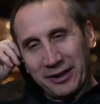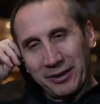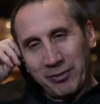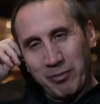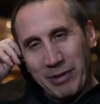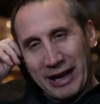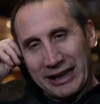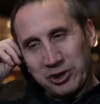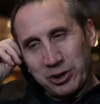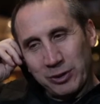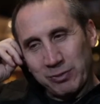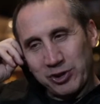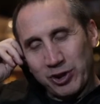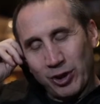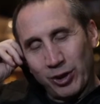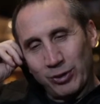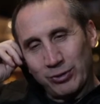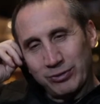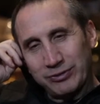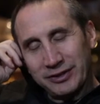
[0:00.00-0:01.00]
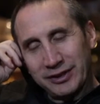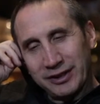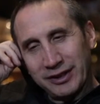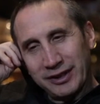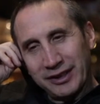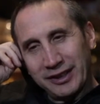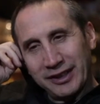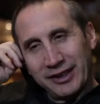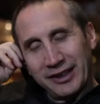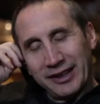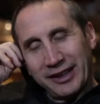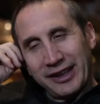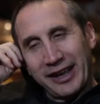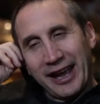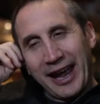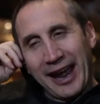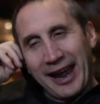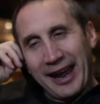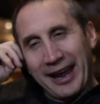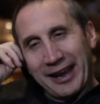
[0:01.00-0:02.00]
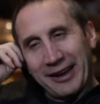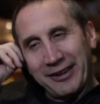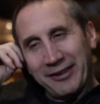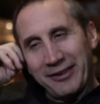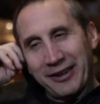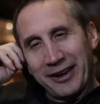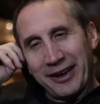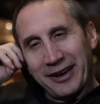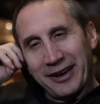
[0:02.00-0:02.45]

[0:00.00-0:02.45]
matchup zone. And,